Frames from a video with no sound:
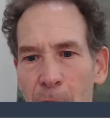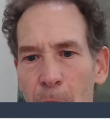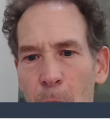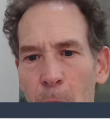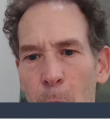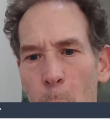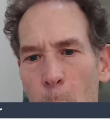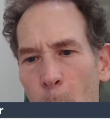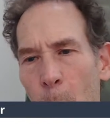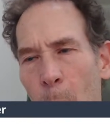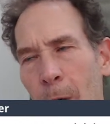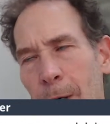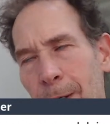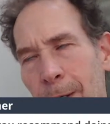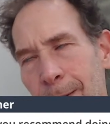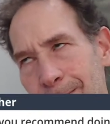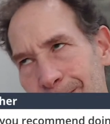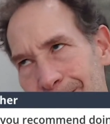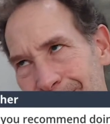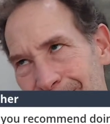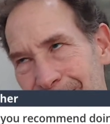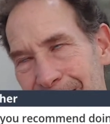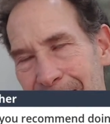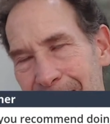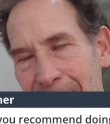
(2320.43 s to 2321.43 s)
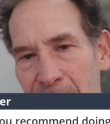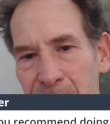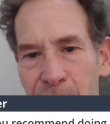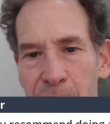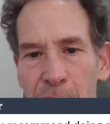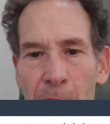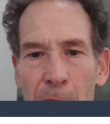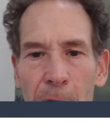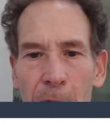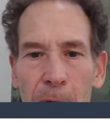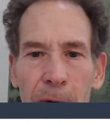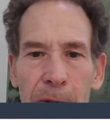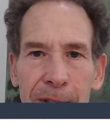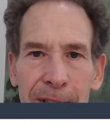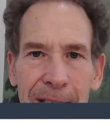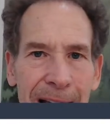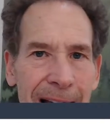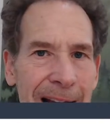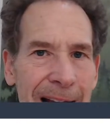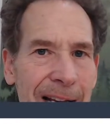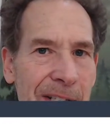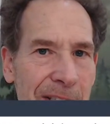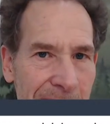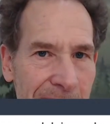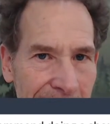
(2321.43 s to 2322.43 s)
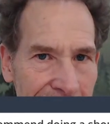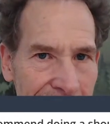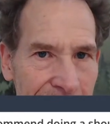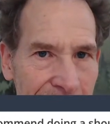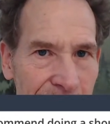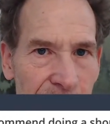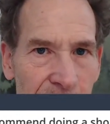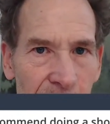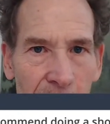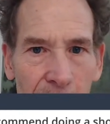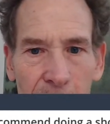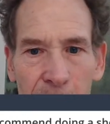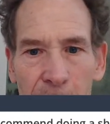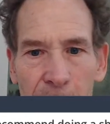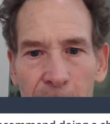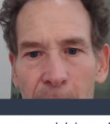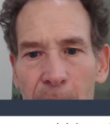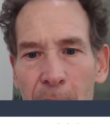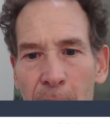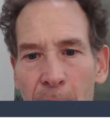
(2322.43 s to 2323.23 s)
Core, less so. Legs, less so.